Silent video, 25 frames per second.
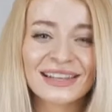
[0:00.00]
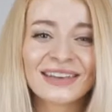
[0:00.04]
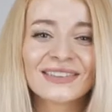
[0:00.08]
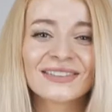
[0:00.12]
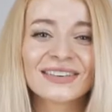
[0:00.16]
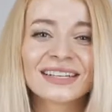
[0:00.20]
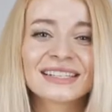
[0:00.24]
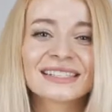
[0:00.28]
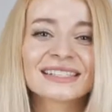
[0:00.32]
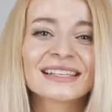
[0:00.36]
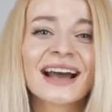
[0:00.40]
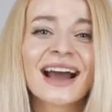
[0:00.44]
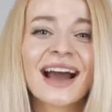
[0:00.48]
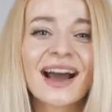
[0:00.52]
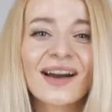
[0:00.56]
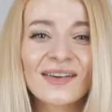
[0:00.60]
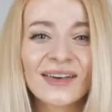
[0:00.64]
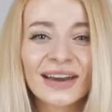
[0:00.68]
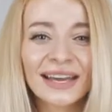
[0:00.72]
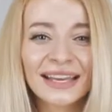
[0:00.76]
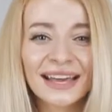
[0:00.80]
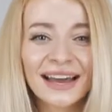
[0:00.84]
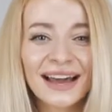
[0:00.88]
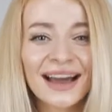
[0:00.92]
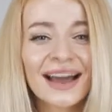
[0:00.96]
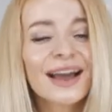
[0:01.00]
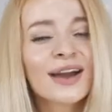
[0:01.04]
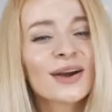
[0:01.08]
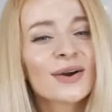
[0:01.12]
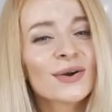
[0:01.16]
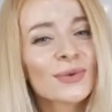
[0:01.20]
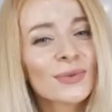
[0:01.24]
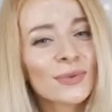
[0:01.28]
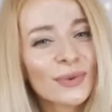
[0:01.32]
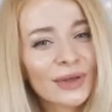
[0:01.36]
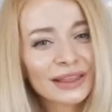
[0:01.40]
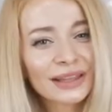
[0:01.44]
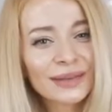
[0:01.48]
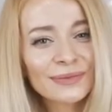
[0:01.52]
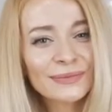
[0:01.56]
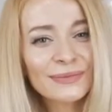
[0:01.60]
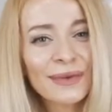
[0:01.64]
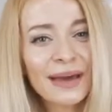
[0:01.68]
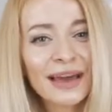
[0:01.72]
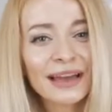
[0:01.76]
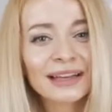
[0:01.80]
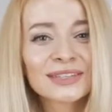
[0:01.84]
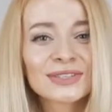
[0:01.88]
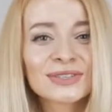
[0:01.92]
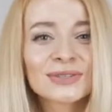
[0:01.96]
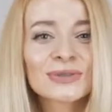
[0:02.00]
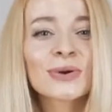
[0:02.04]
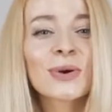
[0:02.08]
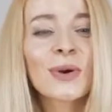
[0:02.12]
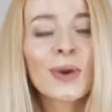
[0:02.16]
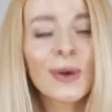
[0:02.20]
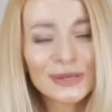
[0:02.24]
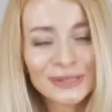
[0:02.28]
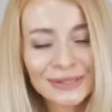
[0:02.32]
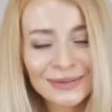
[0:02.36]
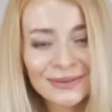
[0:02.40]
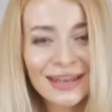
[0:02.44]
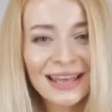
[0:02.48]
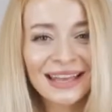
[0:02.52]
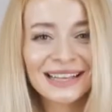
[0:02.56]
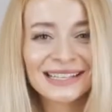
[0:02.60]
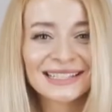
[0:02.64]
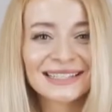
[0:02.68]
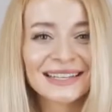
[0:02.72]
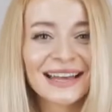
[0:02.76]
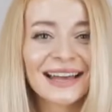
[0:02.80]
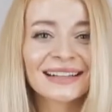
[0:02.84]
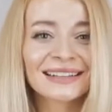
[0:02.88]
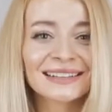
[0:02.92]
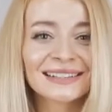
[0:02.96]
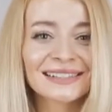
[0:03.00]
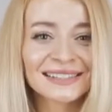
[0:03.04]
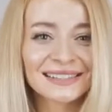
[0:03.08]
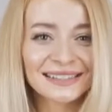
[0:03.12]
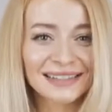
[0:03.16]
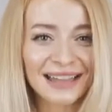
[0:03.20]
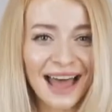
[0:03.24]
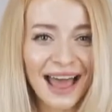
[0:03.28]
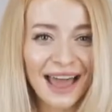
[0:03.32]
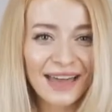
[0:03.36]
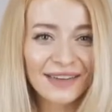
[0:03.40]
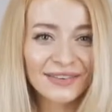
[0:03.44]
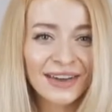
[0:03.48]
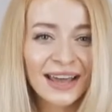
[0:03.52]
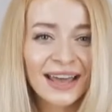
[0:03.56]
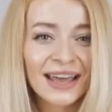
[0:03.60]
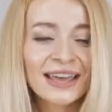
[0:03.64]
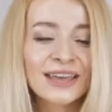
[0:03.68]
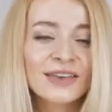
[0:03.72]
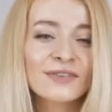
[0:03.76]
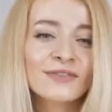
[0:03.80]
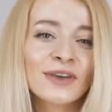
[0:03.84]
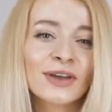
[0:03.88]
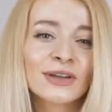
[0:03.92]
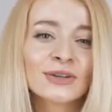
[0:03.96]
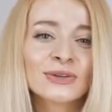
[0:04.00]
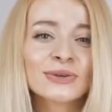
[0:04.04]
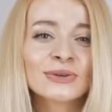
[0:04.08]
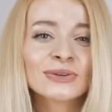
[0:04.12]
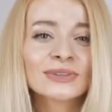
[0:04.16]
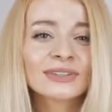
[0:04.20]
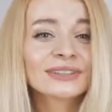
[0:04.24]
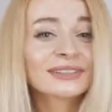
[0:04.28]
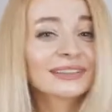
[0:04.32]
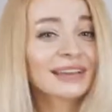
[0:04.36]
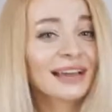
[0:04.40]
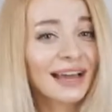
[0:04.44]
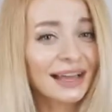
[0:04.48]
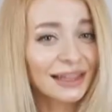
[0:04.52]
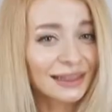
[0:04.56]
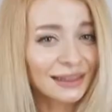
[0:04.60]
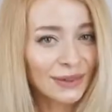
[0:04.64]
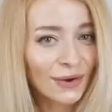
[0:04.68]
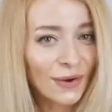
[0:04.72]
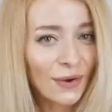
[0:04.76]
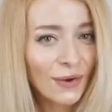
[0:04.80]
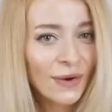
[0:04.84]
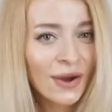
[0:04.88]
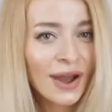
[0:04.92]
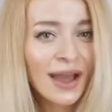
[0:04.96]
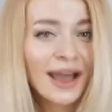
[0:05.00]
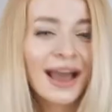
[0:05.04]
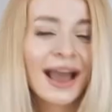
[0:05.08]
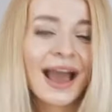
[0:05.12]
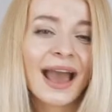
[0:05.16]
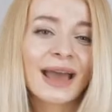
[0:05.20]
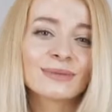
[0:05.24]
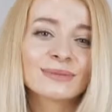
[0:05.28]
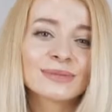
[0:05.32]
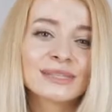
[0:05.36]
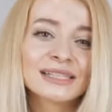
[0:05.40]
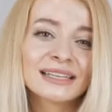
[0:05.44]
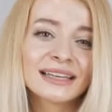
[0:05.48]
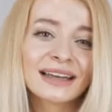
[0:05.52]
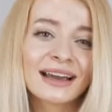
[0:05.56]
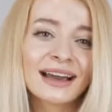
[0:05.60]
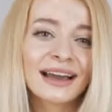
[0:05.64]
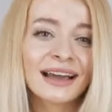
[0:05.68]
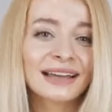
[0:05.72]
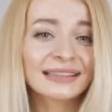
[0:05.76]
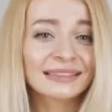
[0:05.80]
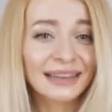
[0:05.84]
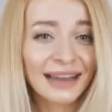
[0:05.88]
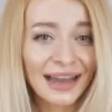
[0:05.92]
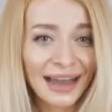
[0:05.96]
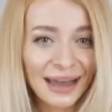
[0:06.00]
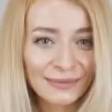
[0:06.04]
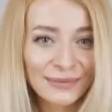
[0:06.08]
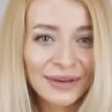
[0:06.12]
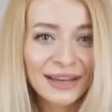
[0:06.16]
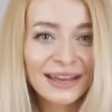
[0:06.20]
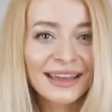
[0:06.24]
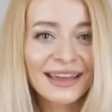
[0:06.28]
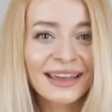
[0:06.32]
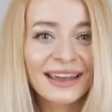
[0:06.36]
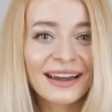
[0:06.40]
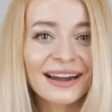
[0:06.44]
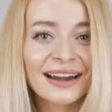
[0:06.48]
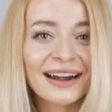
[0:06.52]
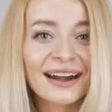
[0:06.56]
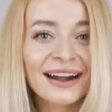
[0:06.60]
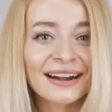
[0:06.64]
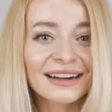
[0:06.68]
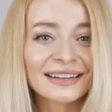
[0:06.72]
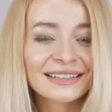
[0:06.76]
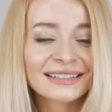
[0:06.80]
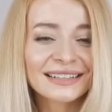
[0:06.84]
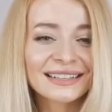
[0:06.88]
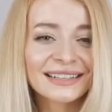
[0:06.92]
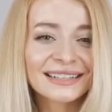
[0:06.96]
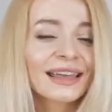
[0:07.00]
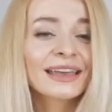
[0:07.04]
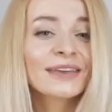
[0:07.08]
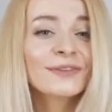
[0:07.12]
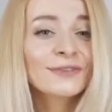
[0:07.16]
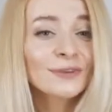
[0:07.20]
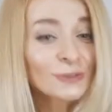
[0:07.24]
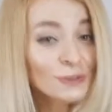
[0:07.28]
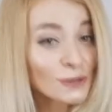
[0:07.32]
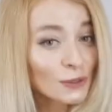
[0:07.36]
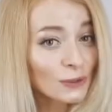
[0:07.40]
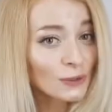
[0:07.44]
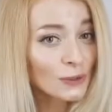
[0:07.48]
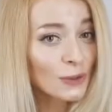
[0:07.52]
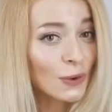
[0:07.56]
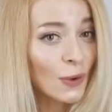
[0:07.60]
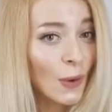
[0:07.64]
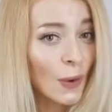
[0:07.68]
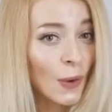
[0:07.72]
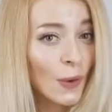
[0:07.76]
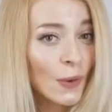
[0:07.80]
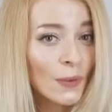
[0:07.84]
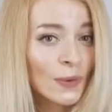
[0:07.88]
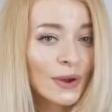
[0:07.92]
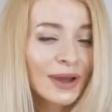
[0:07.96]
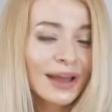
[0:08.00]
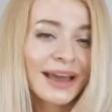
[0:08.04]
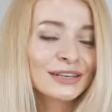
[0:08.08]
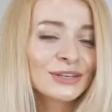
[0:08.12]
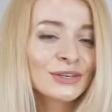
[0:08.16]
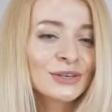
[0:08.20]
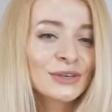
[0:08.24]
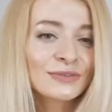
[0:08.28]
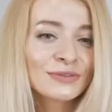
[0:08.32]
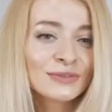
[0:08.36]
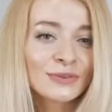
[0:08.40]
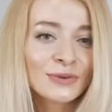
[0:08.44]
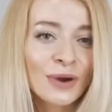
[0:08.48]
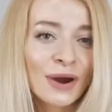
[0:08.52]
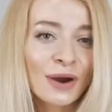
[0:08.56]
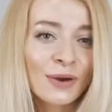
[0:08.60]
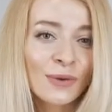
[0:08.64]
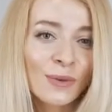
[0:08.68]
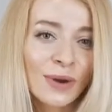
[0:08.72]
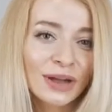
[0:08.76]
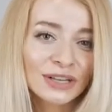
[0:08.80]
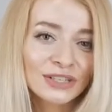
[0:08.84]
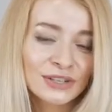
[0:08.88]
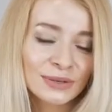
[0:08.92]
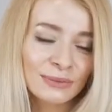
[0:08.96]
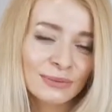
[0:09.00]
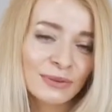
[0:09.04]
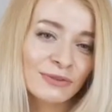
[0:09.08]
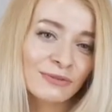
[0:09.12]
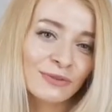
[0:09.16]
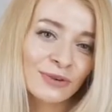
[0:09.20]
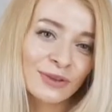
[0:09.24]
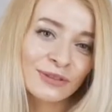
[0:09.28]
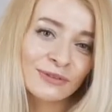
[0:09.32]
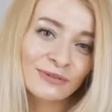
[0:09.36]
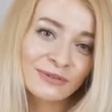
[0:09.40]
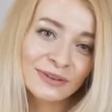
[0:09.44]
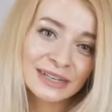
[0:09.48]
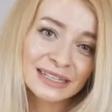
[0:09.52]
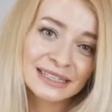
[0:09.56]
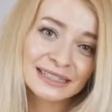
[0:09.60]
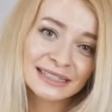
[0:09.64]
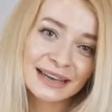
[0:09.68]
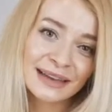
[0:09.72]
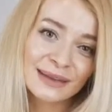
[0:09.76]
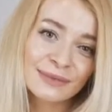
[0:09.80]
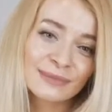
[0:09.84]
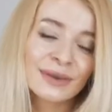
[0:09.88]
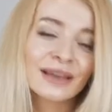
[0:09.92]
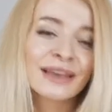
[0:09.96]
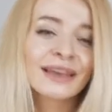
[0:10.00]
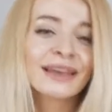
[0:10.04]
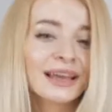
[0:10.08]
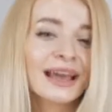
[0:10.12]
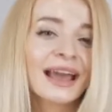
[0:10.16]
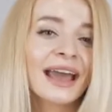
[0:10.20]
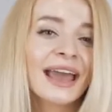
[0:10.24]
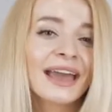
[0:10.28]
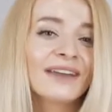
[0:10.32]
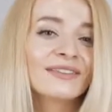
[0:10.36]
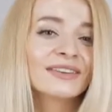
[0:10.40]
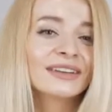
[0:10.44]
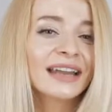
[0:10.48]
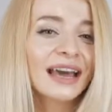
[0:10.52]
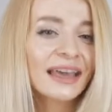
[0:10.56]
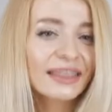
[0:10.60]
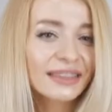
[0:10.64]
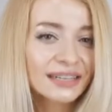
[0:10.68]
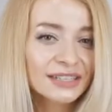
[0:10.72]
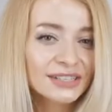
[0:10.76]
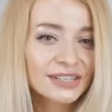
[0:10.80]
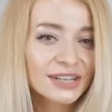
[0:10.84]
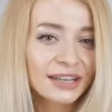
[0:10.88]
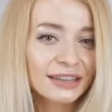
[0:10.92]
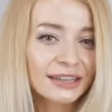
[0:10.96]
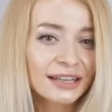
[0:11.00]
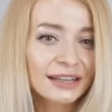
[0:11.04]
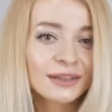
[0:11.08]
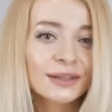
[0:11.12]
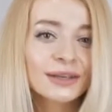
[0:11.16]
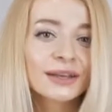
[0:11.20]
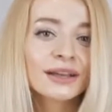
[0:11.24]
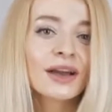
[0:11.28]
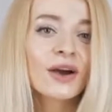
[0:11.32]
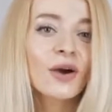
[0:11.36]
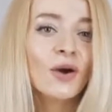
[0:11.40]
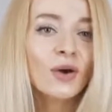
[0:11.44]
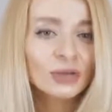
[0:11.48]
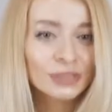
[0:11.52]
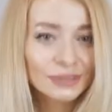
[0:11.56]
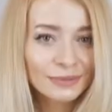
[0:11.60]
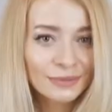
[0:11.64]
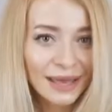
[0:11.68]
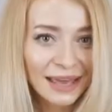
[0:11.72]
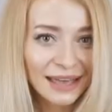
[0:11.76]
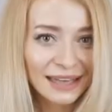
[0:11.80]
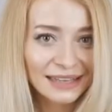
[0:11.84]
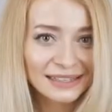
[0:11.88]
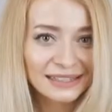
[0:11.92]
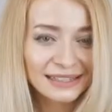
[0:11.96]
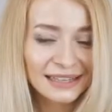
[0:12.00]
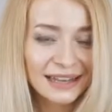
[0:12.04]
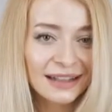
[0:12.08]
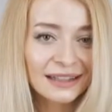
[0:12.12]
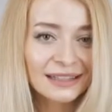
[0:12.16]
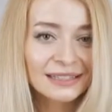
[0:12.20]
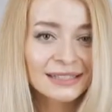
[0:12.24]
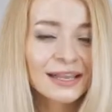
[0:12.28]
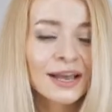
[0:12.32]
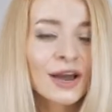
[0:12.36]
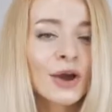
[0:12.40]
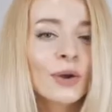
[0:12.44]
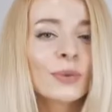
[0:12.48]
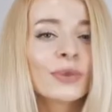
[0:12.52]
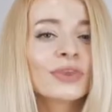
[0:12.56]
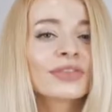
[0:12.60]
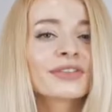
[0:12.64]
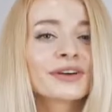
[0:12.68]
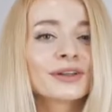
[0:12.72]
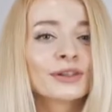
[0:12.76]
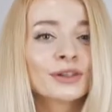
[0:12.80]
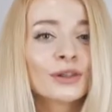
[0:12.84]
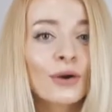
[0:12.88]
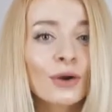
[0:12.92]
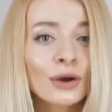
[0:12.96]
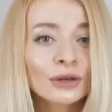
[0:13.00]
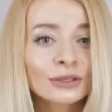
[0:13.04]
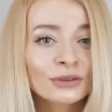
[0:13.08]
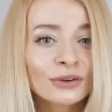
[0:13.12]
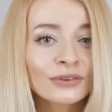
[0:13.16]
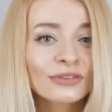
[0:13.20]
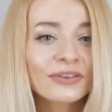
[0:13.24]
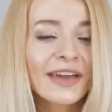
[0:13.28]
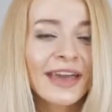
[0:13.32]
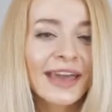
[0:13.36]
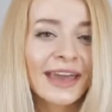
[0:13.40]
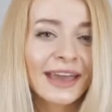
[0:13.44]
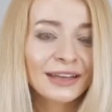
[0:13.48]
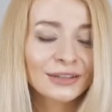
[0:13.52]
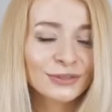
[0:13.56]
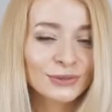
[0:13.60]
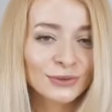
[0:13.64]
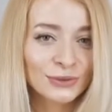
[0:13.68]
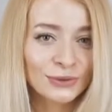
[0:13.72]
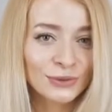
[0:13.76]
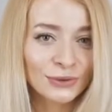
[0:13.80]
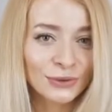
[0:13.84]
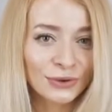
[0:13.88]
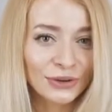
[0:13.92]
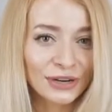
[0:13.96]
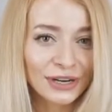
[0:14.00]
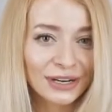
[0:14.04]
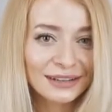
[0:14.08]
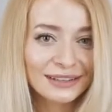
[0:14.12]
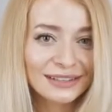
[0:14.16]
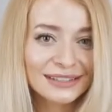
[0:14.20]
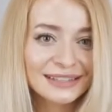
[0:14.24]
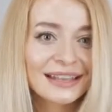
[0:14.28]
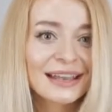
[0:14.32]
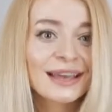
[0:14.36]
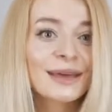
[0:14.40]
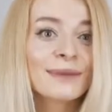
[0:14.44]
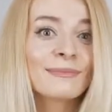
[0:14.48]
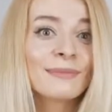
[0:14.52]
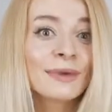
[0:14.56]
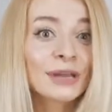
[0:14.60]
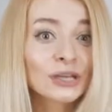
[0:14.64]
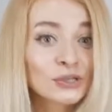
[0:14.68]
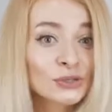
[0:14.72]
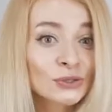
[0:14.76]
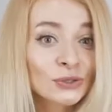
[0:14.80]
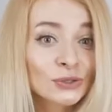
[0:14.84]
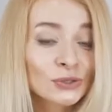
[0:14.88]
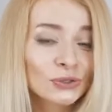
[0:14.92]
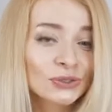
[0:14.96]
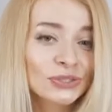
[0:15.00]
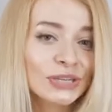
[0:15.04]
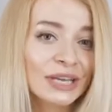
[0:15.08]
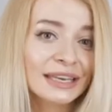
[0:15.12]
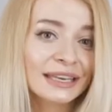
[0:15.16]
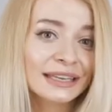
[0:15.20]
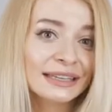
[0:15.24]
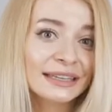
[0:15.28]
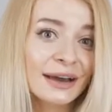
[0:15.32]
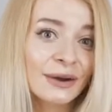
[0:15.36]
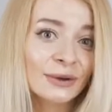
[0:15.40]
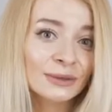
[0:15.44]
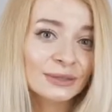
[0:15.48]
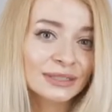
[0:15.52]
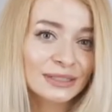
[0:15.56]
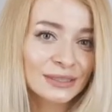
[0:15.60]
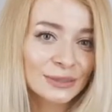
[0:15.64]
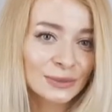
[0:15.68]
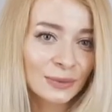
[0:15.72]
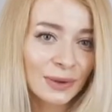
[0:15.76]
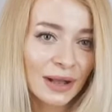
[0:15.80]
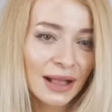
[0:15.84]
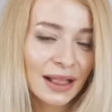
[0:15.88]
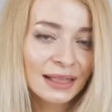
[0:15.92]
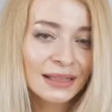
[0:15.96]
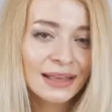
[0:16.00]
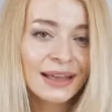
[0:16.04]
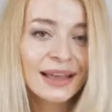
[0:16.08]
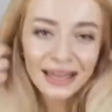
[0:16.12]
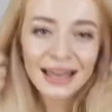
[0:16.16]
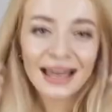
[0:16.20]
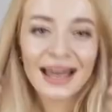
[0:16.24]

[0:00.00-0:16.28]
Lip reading: lovers, how are ya? Welcome back to Awesome Hairstyles Live. If you're new, then hello, I'm Zina and I'm a hair artist. If you don't know, if you are watching me for the first time, I have another channel, Awesome Hairstyles, with a lot of hair tutorials. Make sure to check it out as well.